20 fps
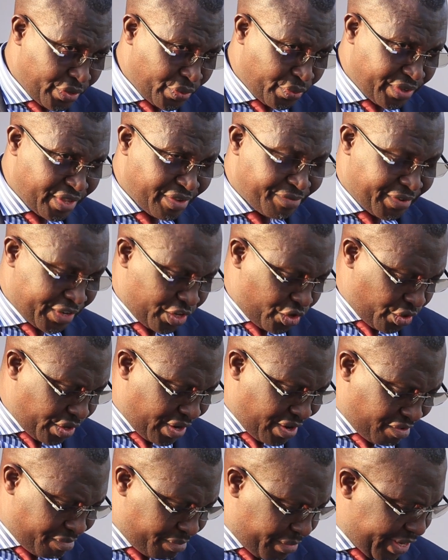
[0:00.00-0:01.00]
with the federal
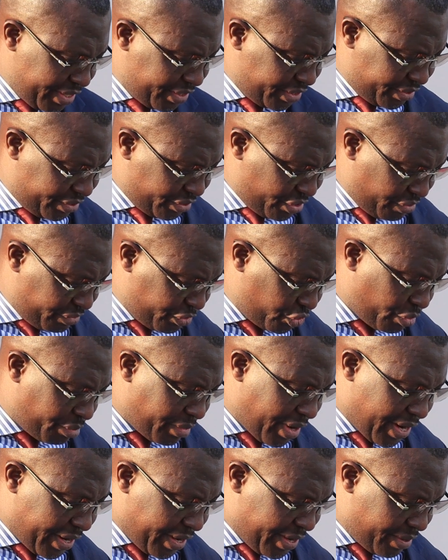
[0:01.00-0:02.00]
government of
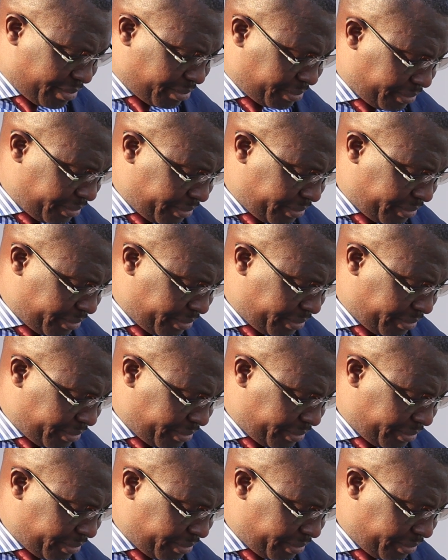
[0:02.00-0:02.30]
Somalia.